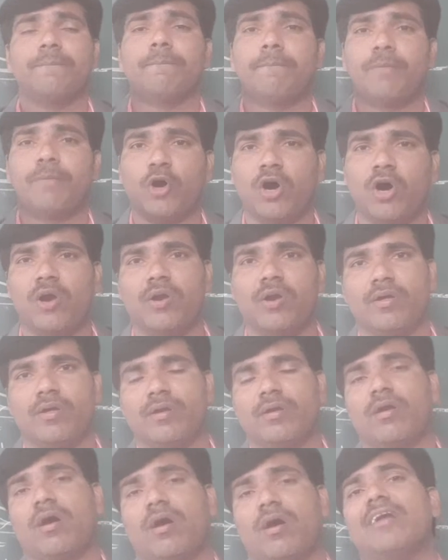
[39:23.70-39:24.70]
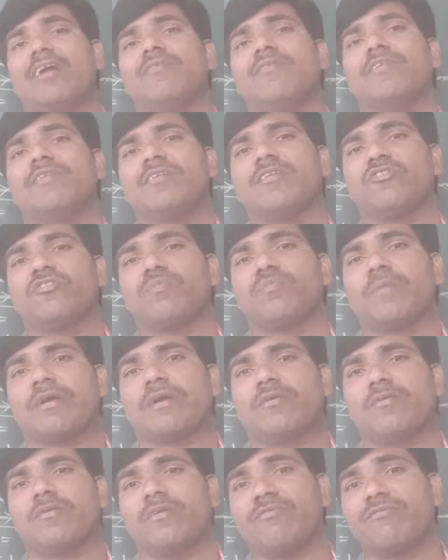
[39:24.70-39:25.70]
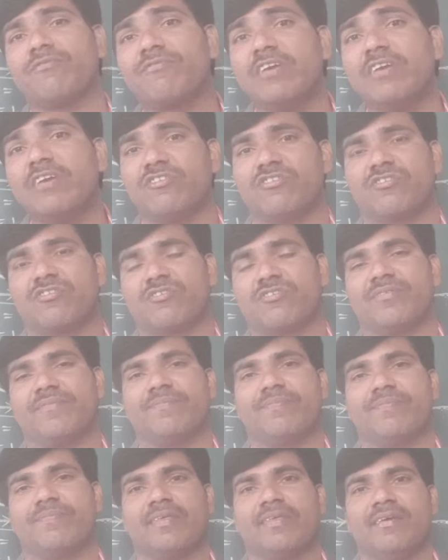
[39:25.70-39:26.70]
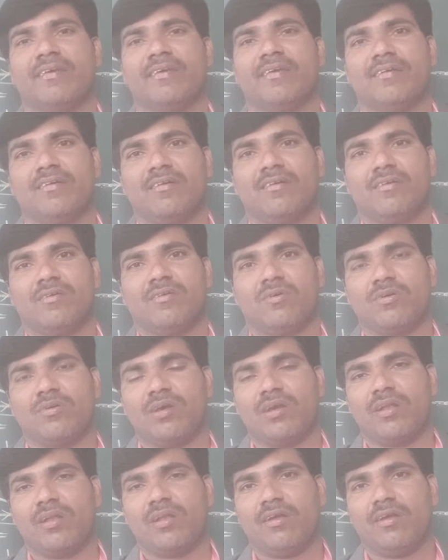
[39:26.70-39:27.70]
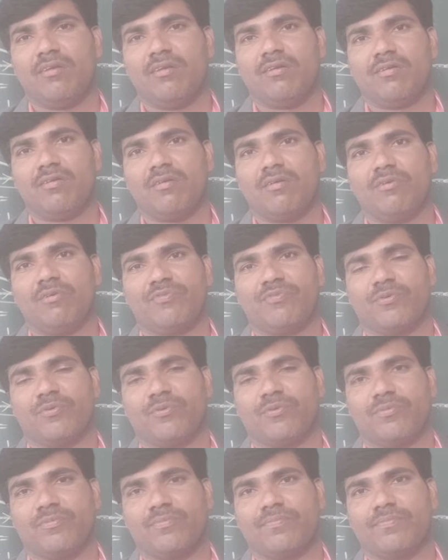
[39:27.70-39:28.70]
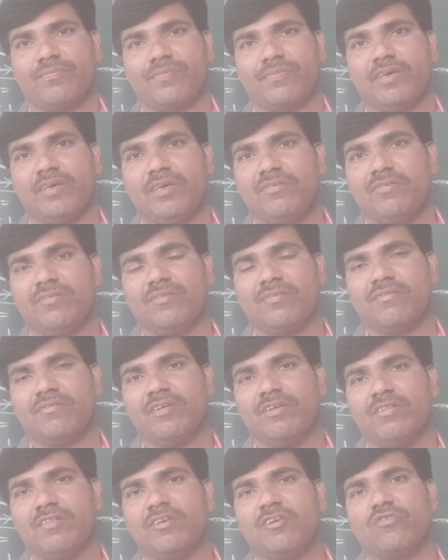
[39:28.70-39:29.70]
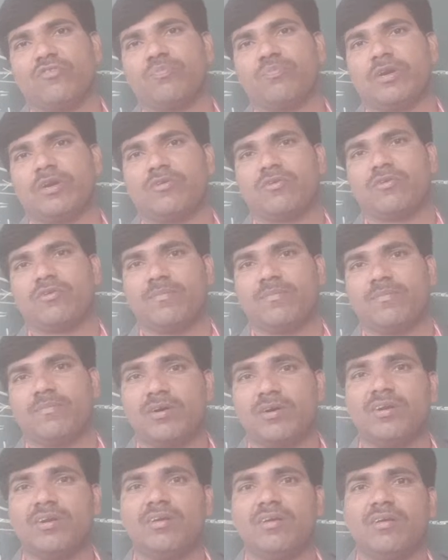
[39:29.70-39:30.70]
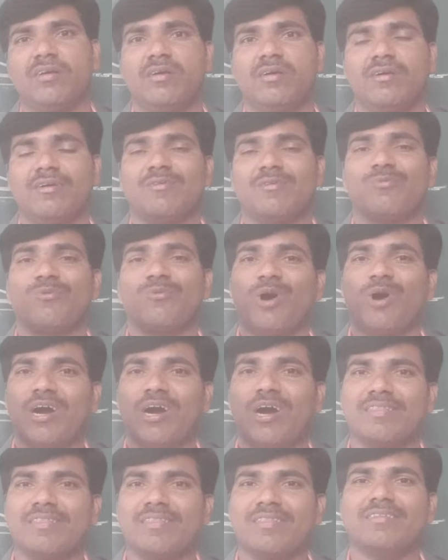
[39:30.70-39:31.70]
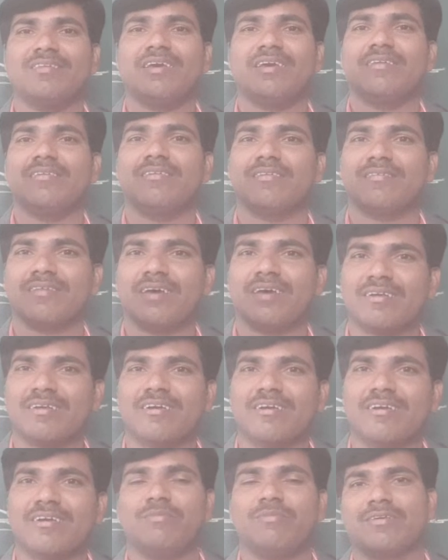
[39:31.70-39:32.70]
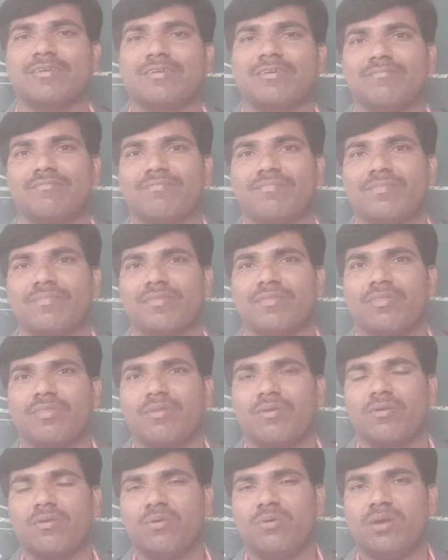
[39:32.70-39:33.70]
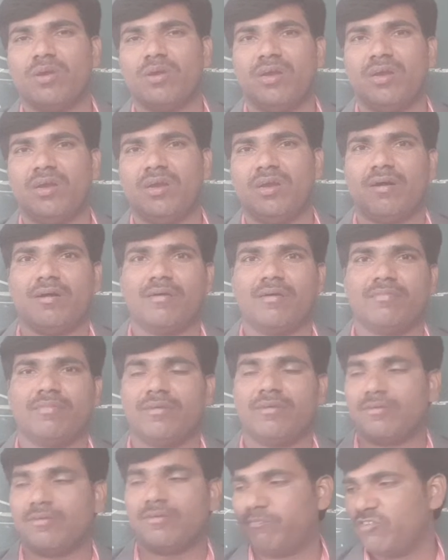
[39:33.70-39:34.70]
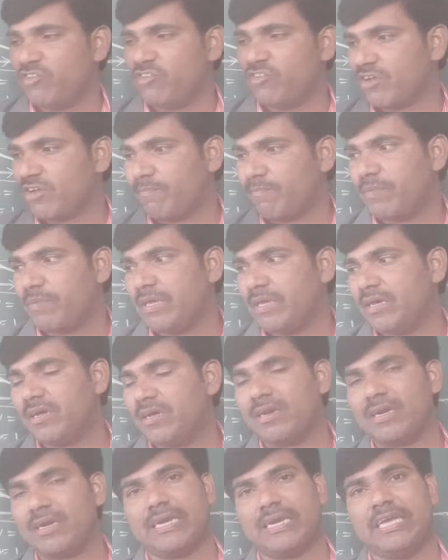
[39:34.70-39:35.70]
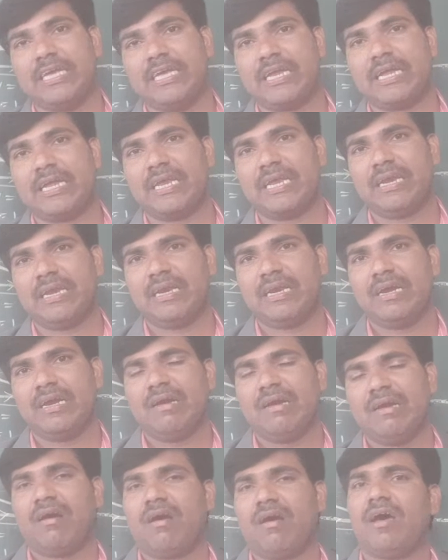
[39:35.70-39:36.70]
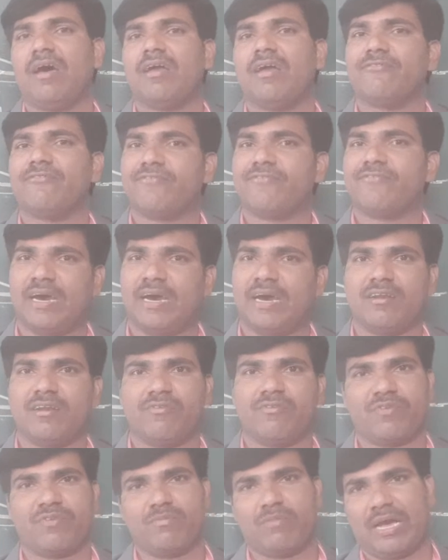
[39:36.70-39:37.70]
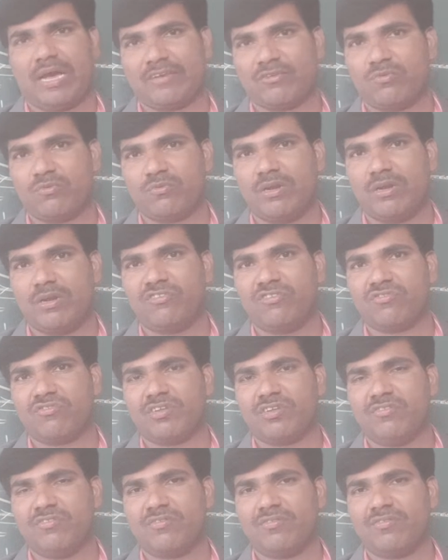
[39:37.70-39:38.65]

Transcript: bird, not with respect to the fish. Okay, clear or not, all of you? Yes, with respect to the bird, what the changes are coming. Okay, now the fish appear nearer or farther from actual distance.